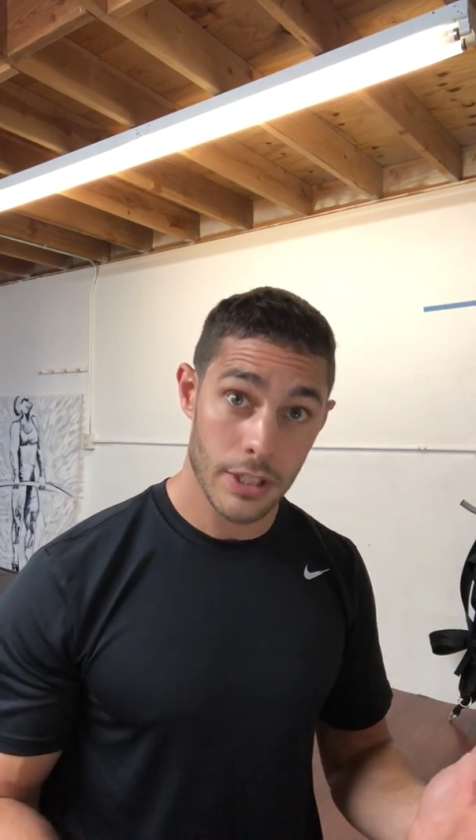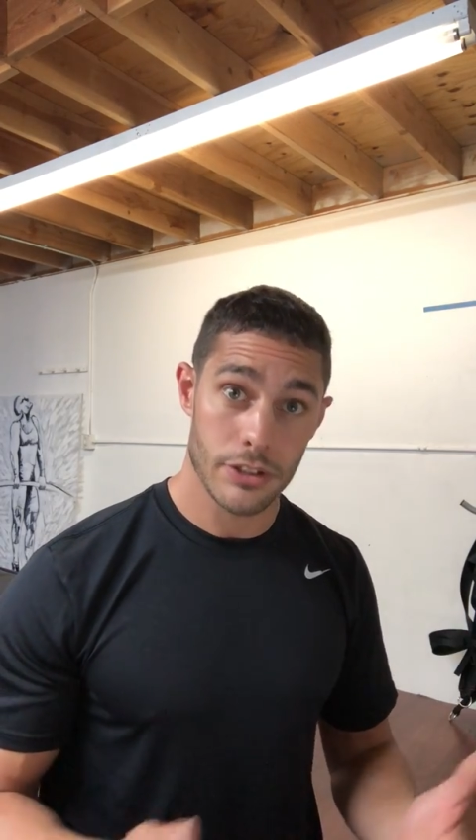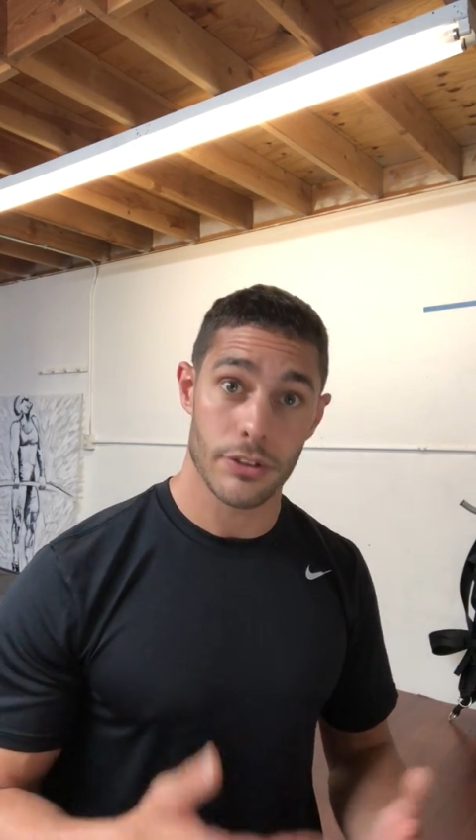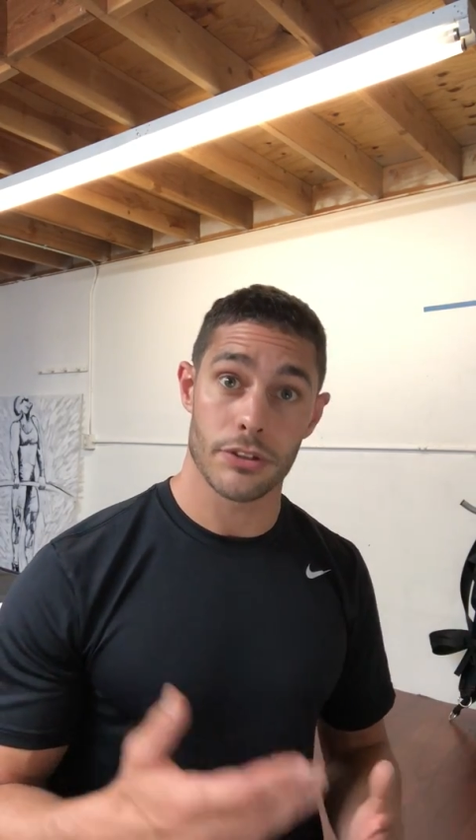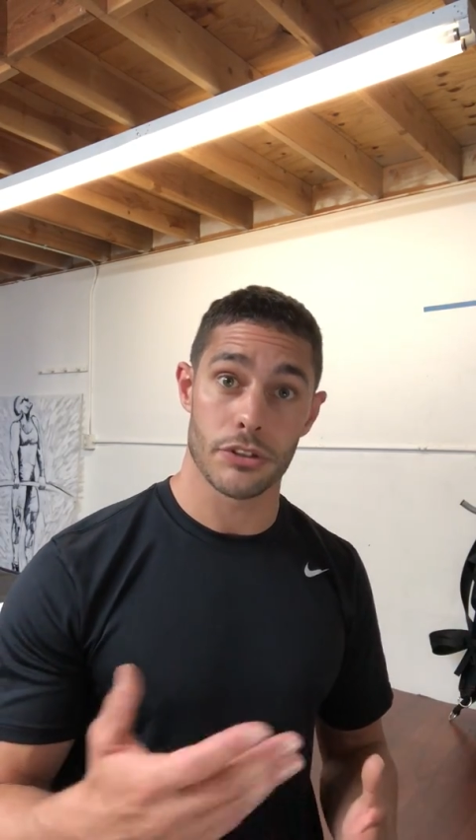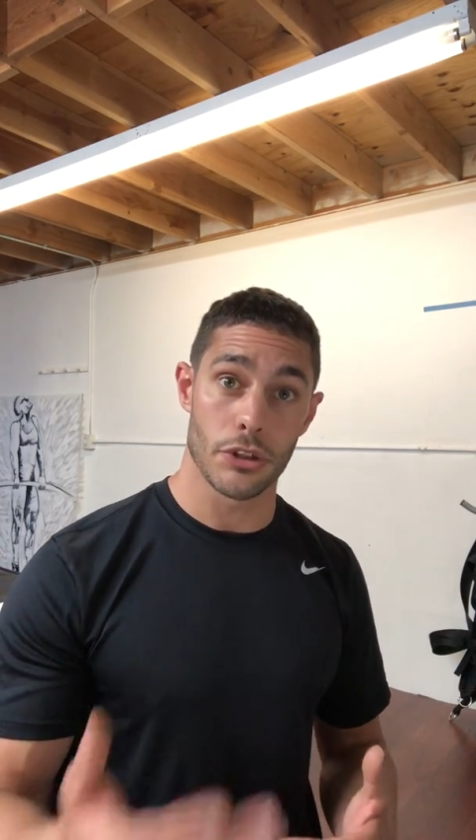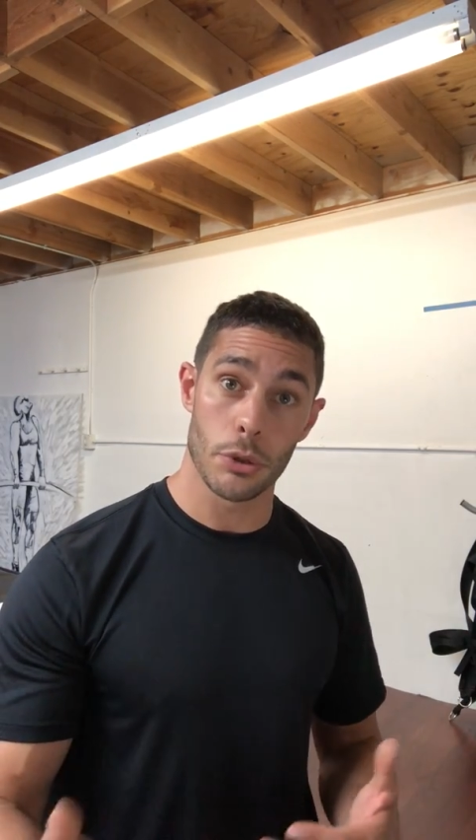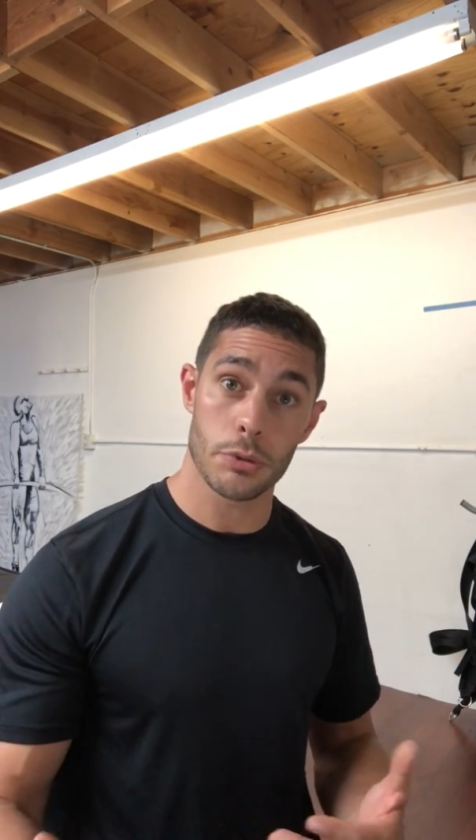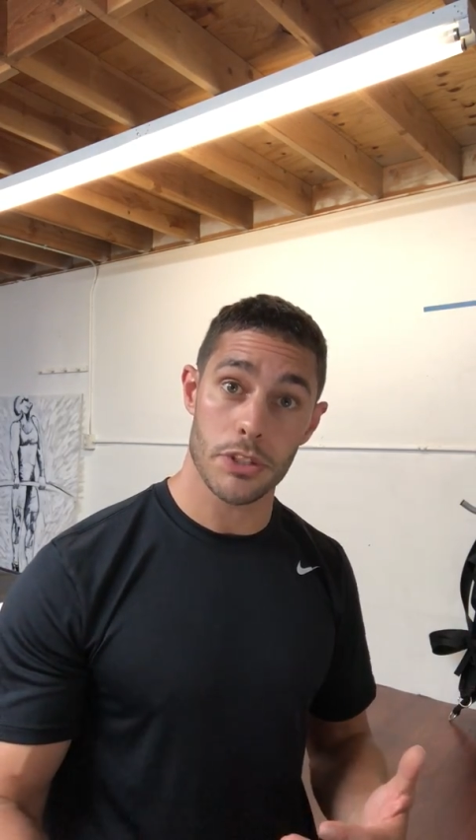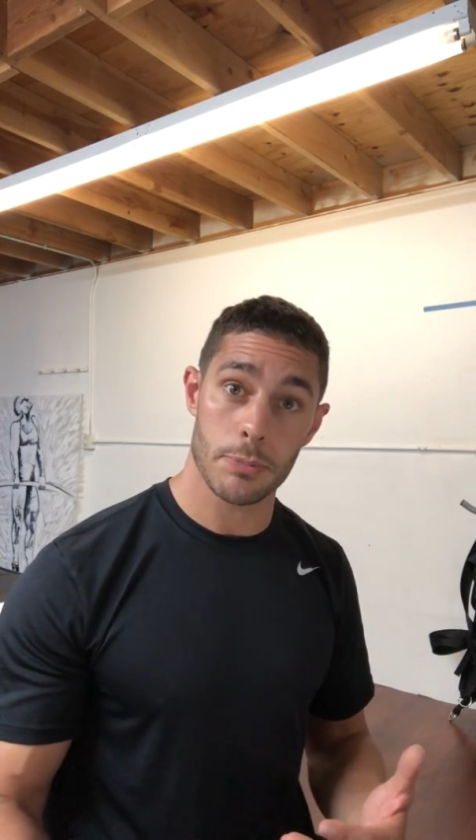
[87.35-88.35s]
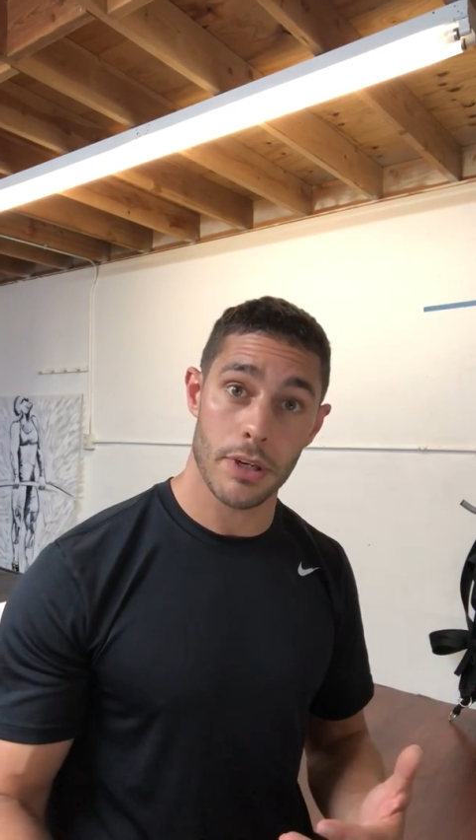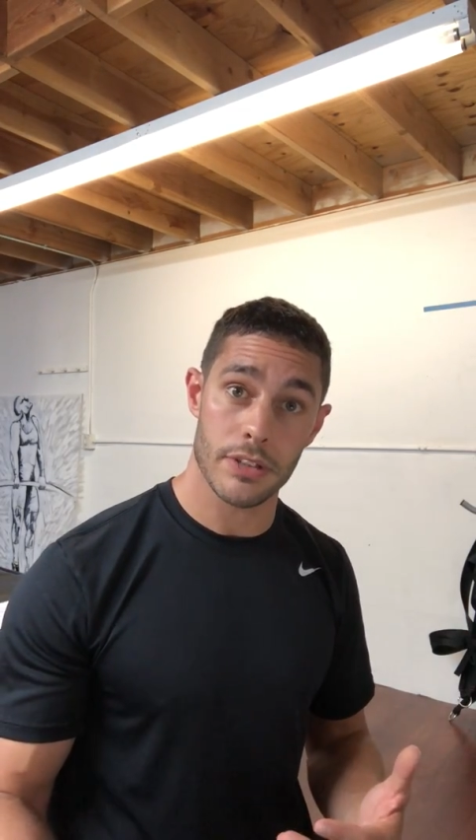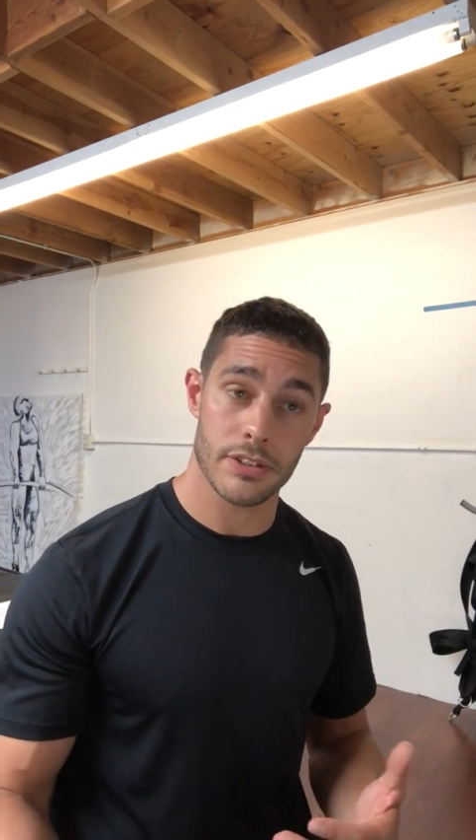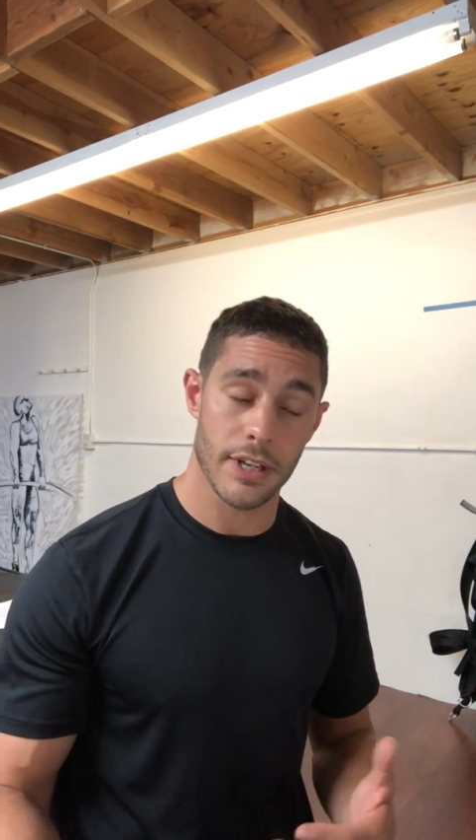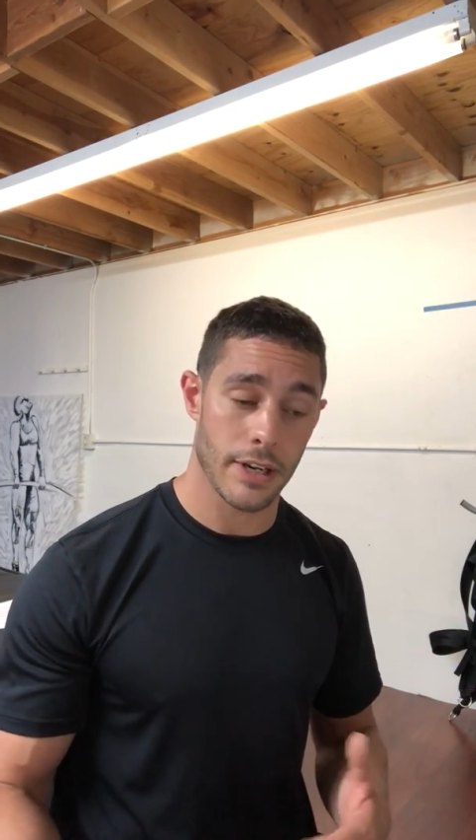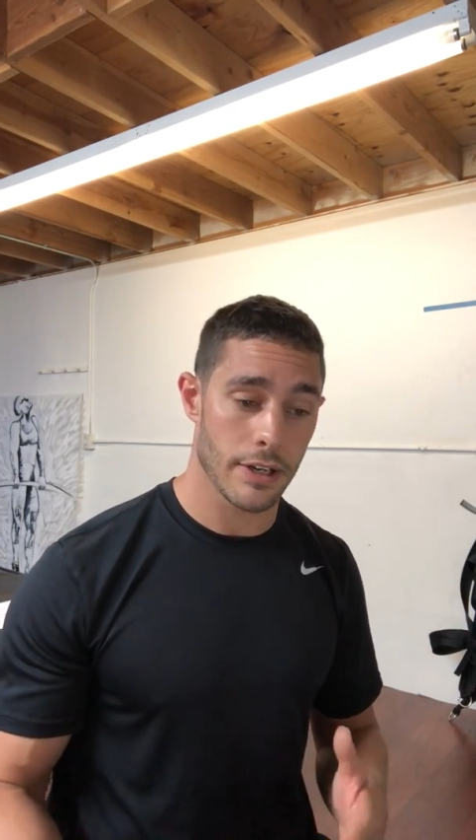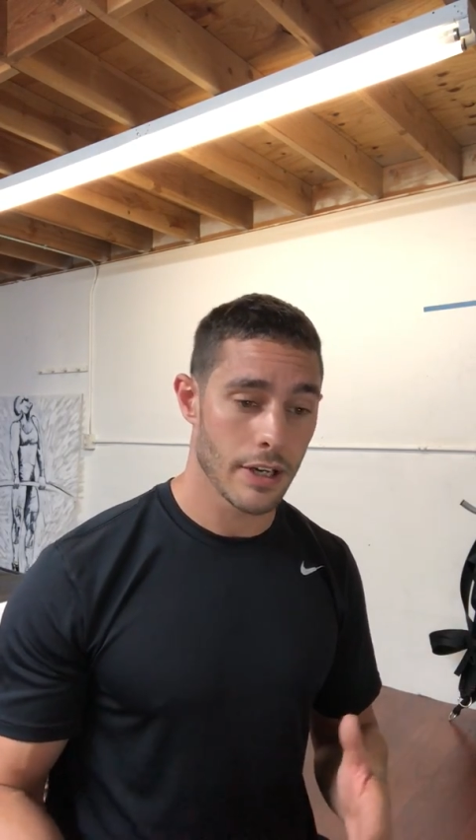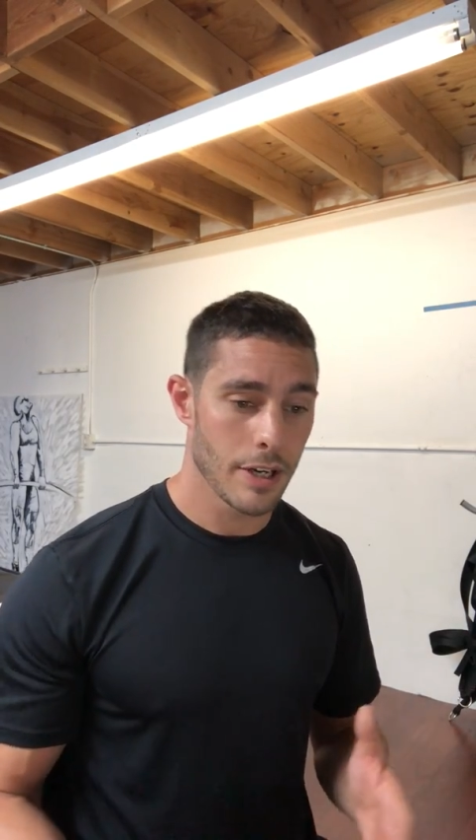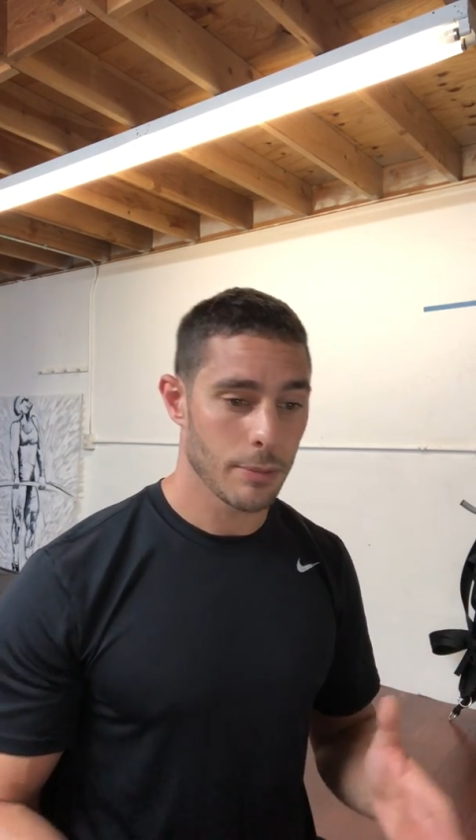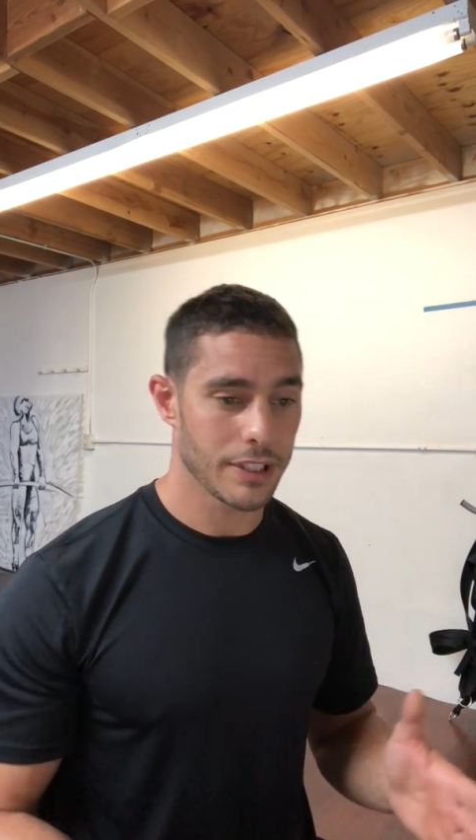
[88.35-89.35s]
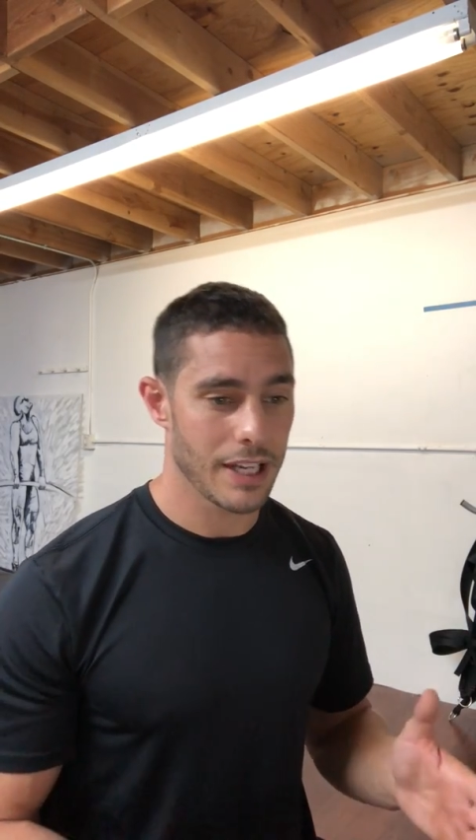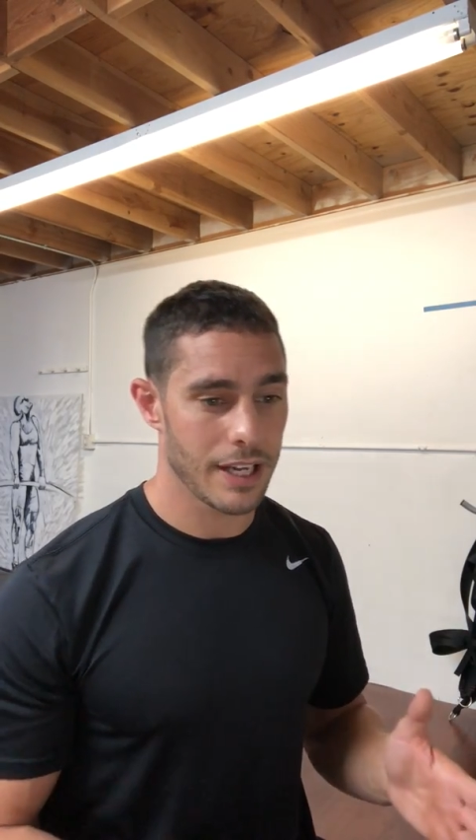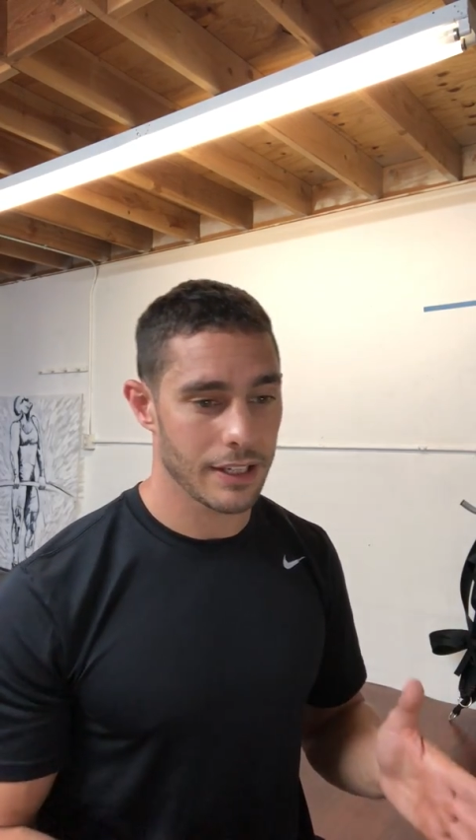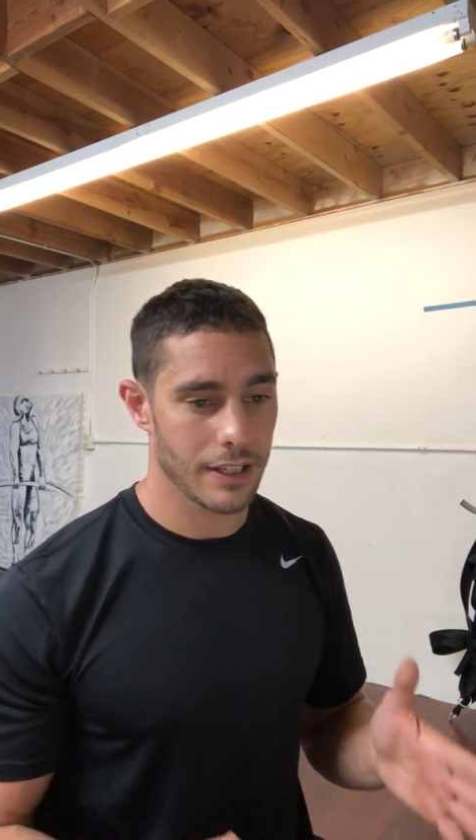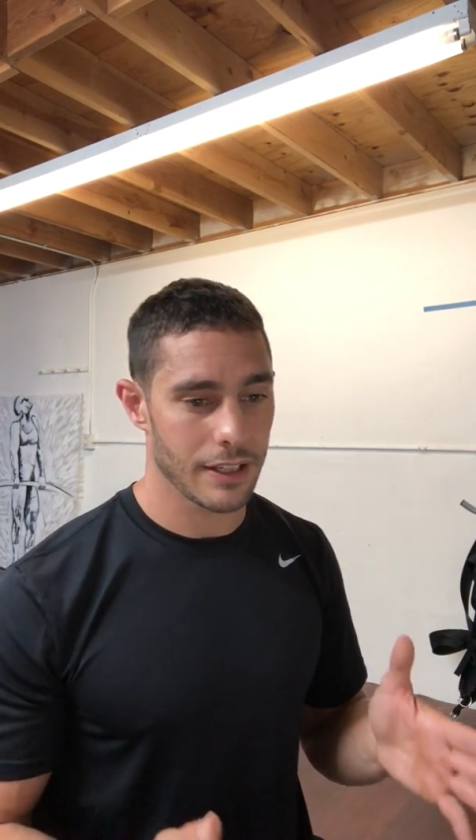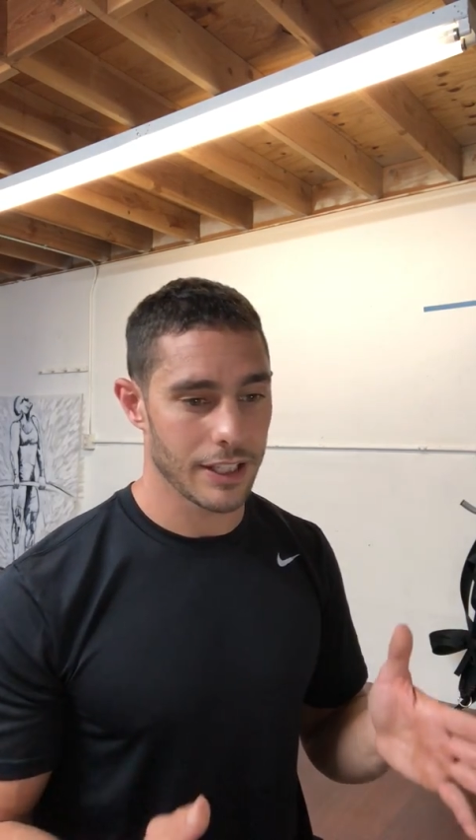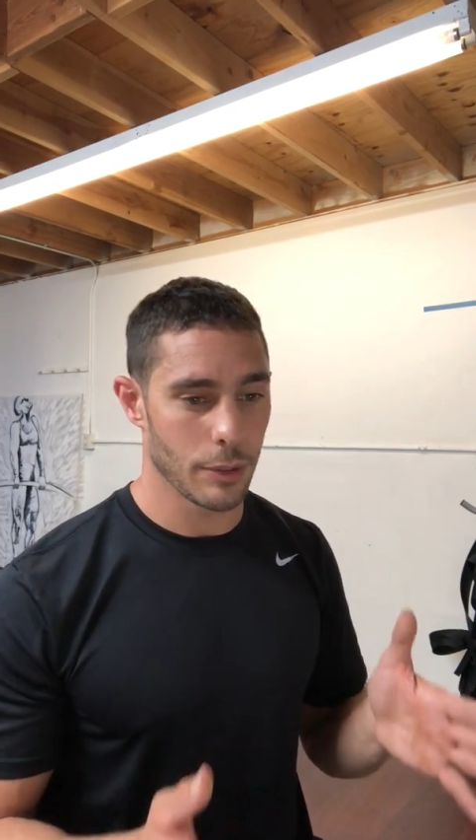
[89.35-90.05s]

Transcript: so there's a dose response there, but then